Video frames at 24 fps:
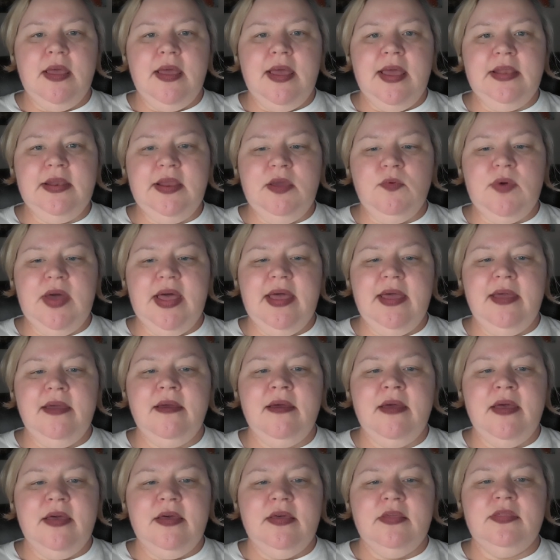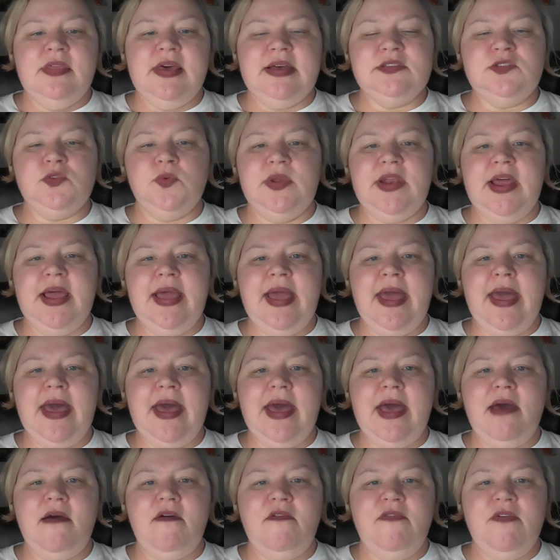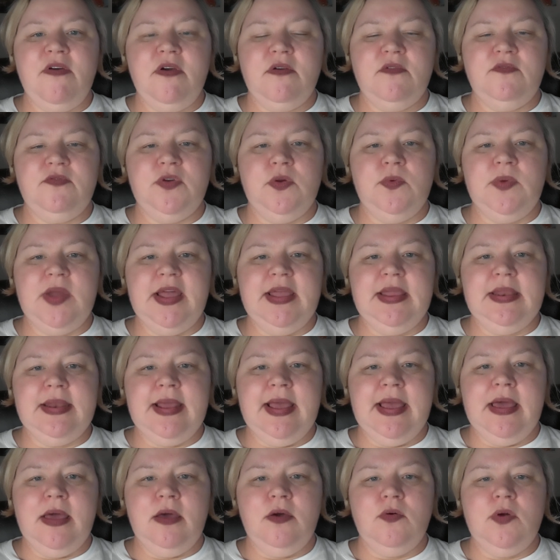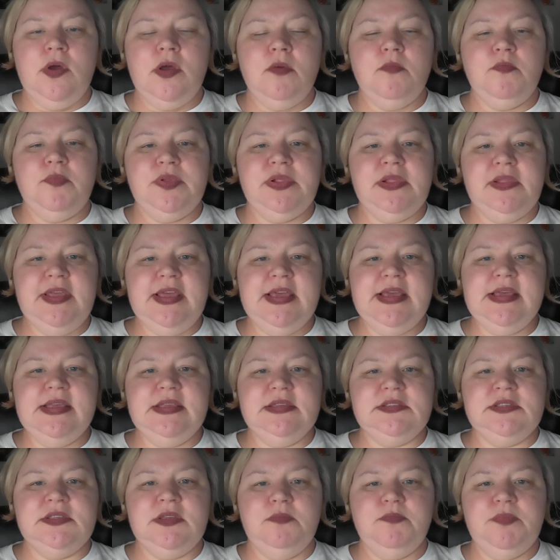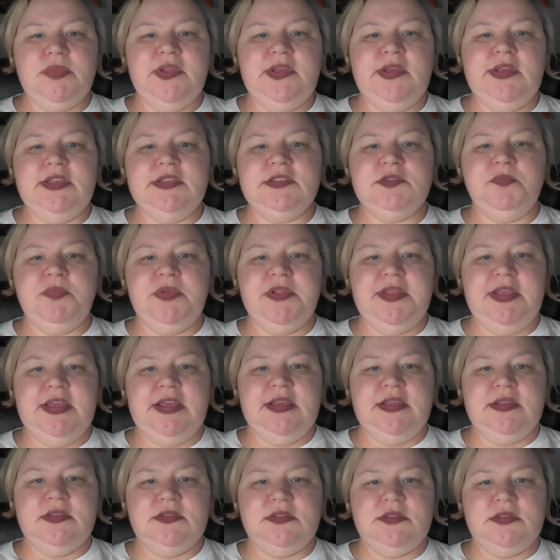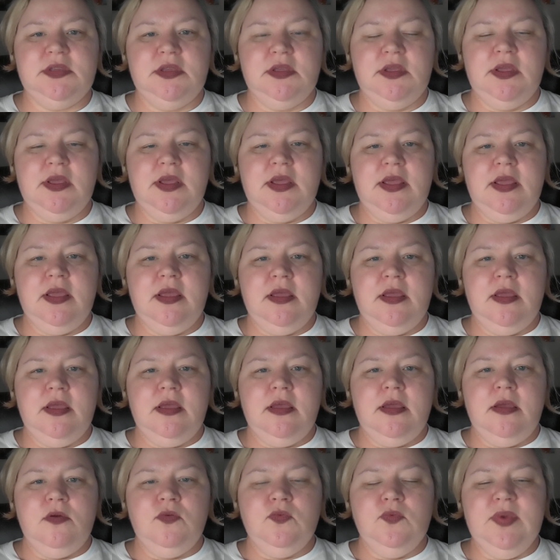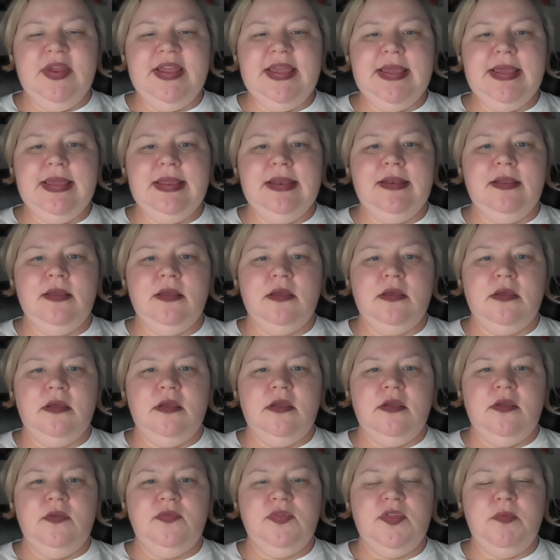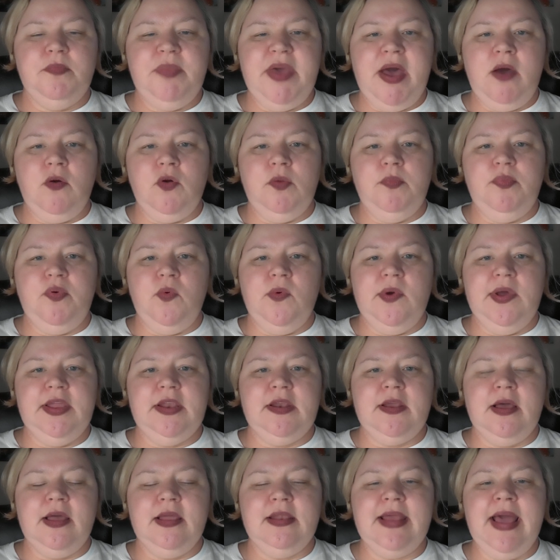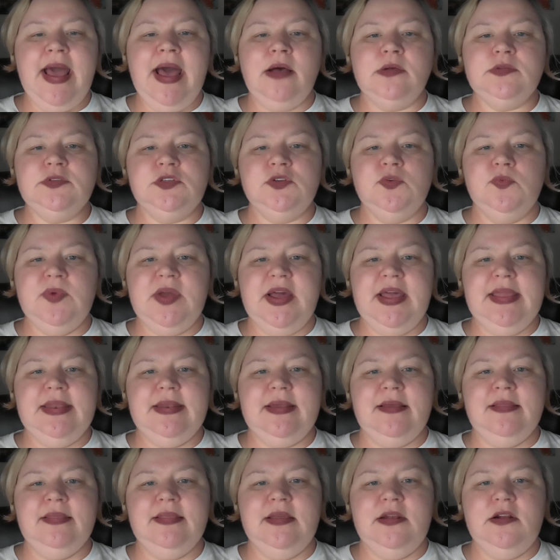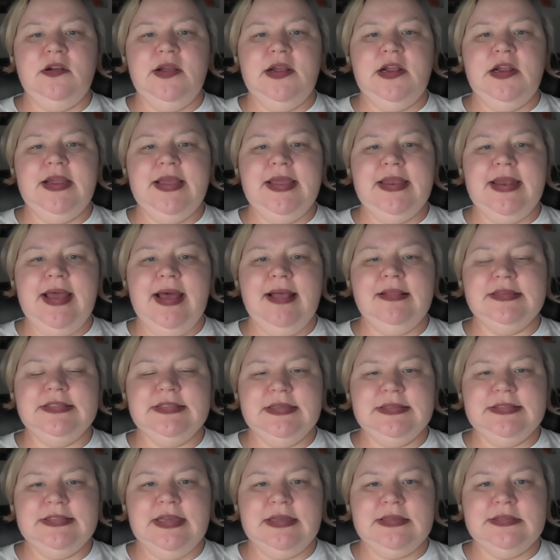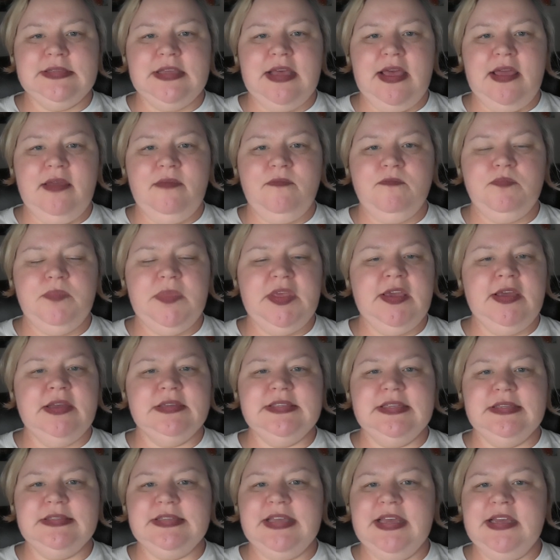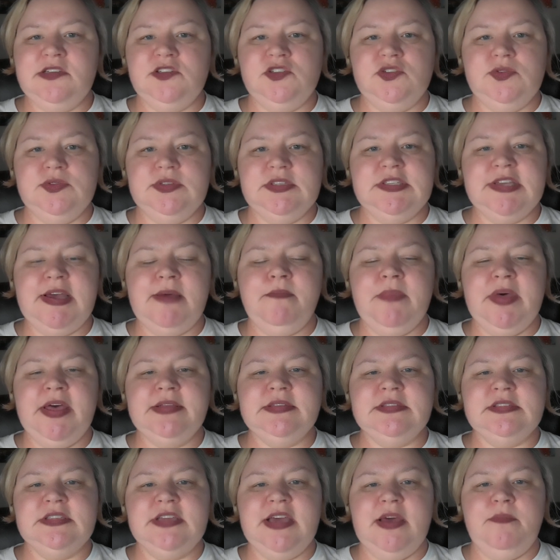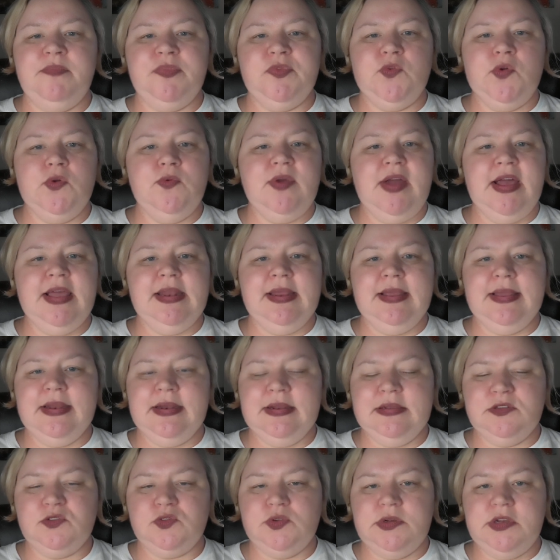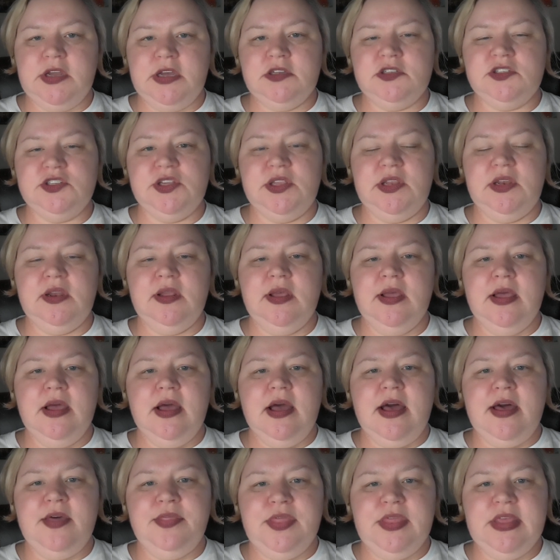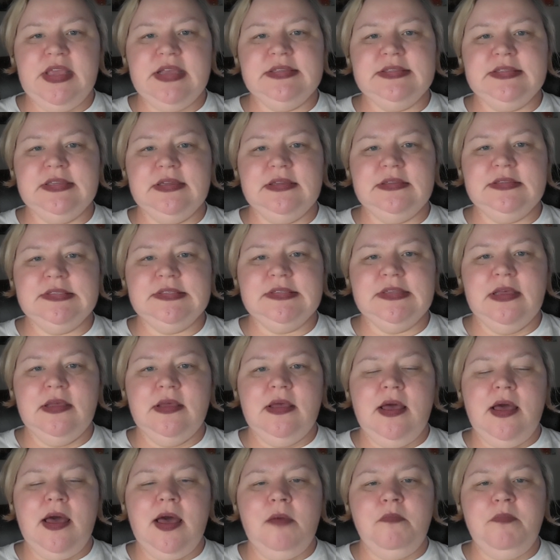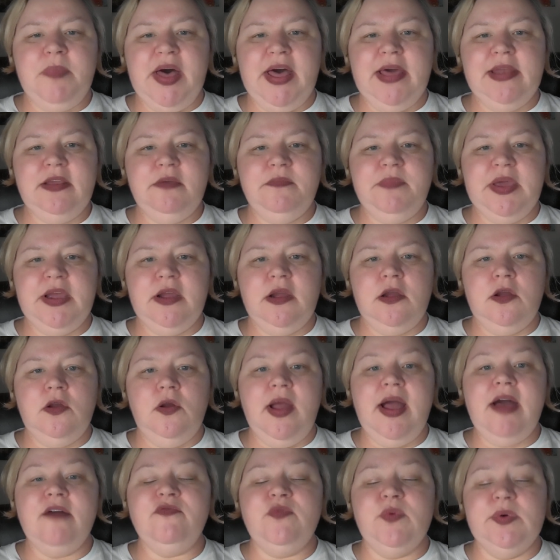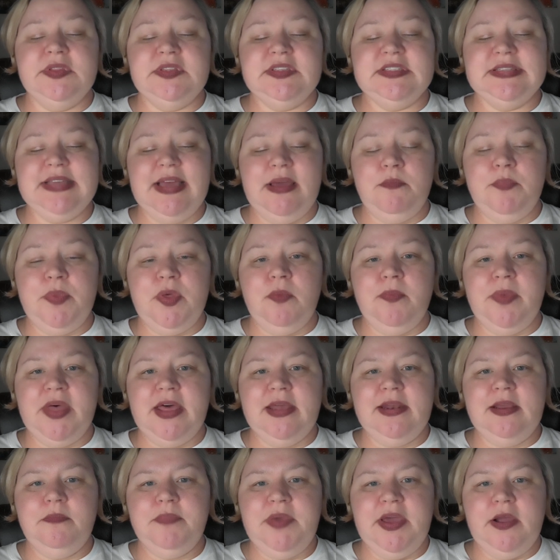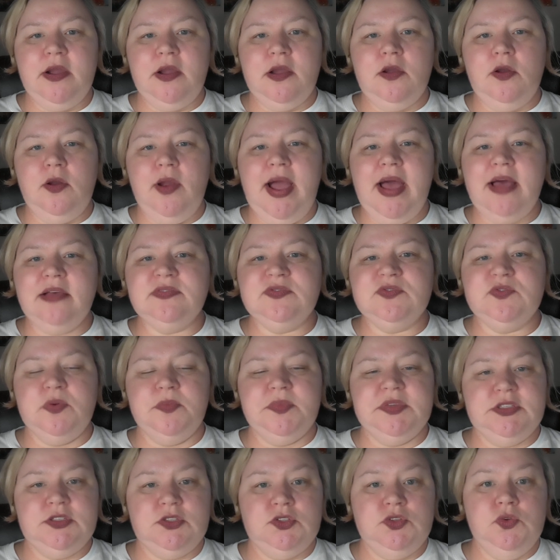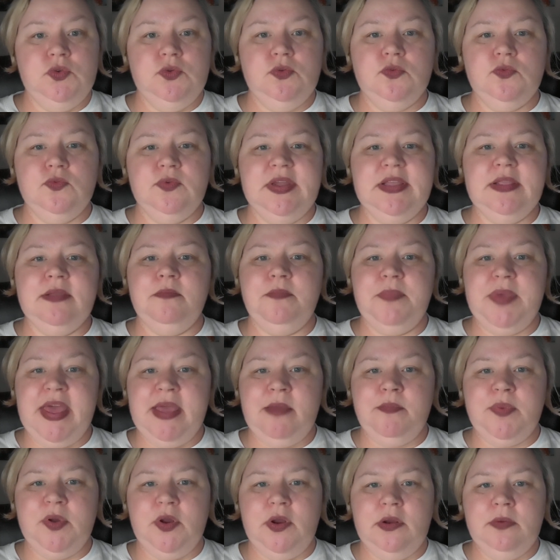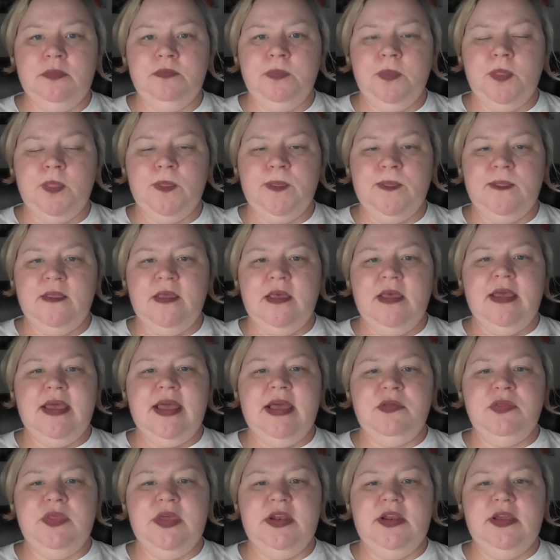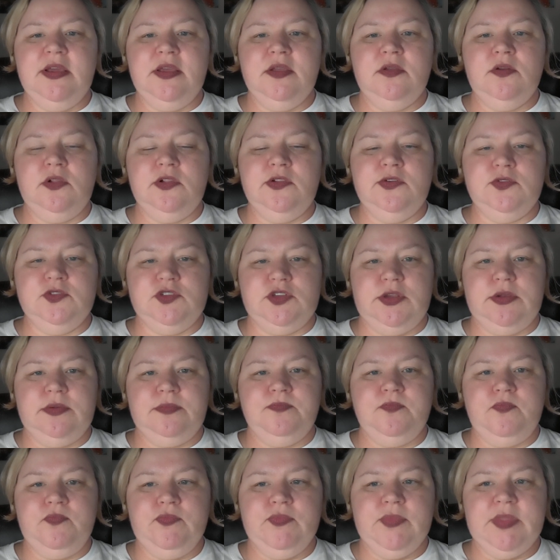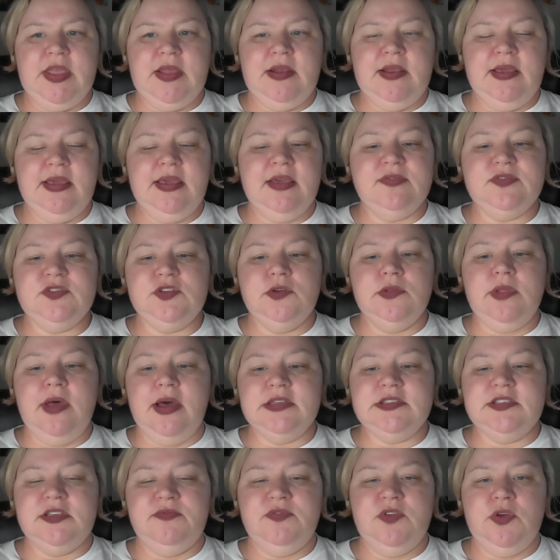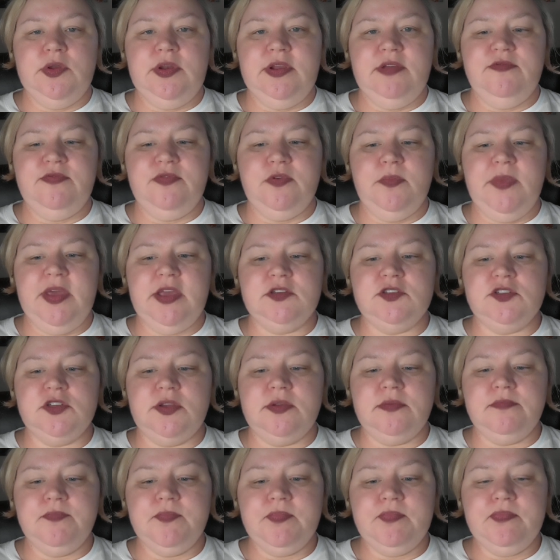Anyway, that's what I have for right now. Please, please, please read the PowerPoint on how to write a literary analysis essay, because it takes you step by step through writing an introduction, a thesis, a body paragraph with sample body paragraphs from a student written paper, and then a conclusion. And it gives you lots of good information.